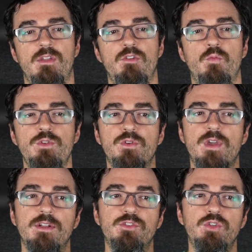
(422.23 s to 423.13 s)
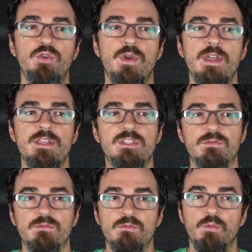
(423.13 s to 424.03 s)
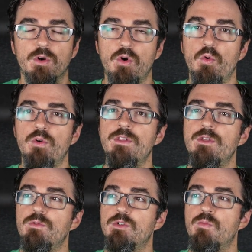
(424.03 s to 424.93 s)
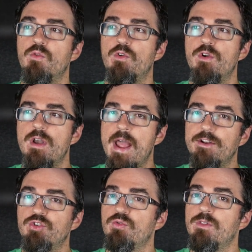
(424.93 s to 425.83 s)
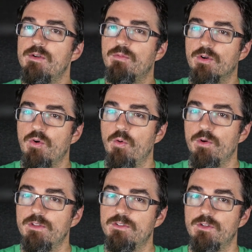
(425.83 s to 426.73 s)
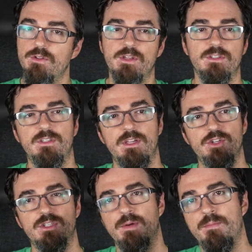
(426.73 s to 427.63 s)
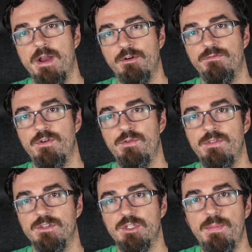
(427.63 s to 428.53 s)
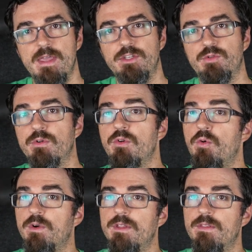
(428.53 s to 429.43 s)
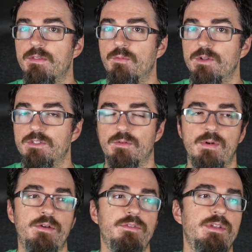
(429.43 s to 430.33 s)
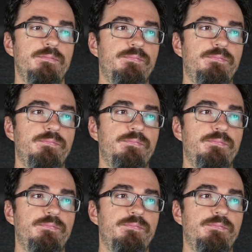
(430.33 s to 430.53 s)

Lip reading: When you got to a recording that was more naturally recorded, so you could say just a microphone in the space recording what's around it,